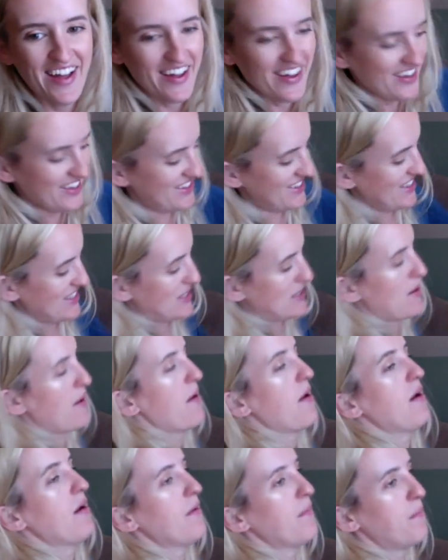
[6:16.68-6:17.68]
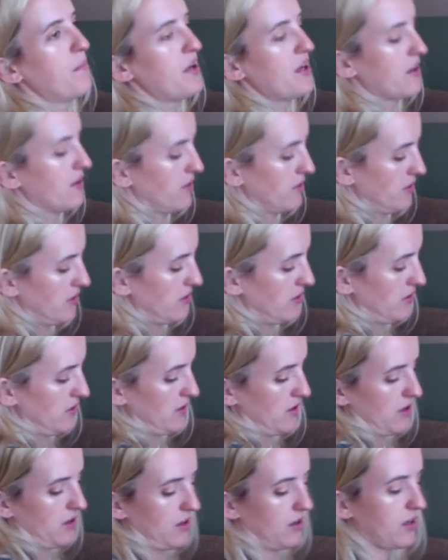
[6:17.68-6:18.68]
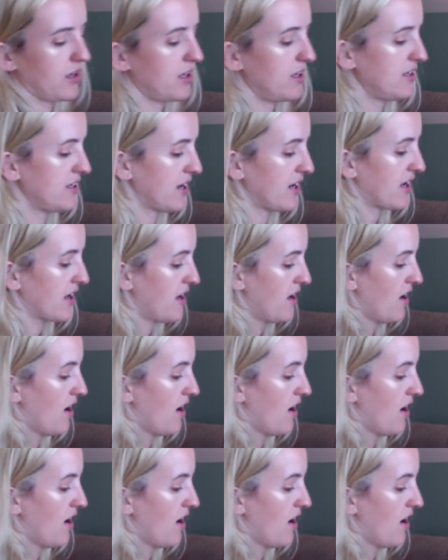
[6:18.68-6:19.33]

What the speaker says: Is this big old honkin' deck.